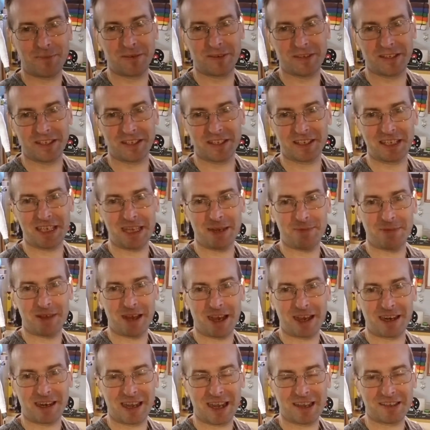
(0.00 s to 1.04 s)
to keep
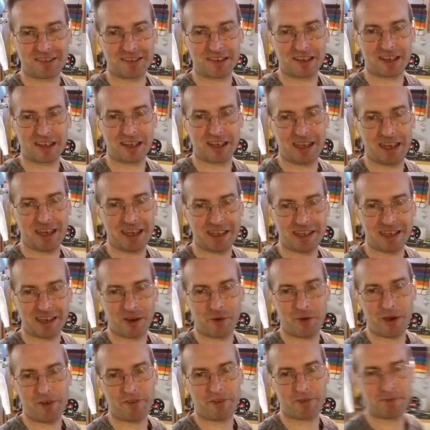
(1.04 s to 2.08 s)
that nice and clean and
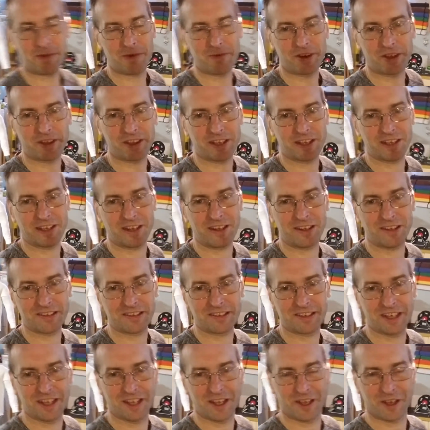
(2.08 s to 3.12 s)
away from everything
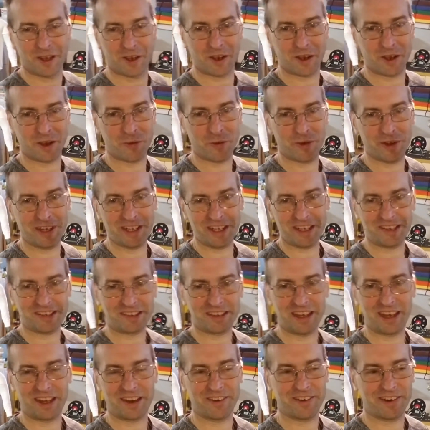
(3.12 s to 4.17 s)
else when he's
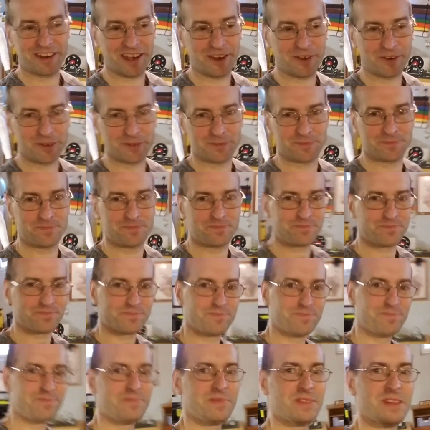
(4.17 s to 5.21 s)
not around.
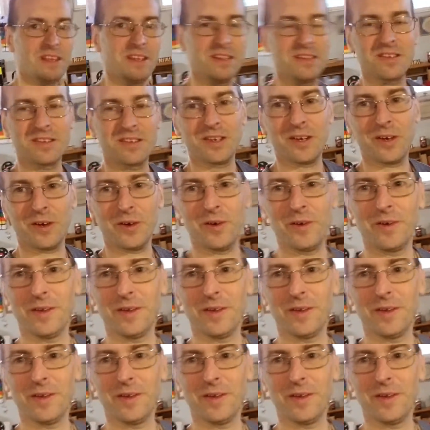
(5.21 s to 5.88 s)
So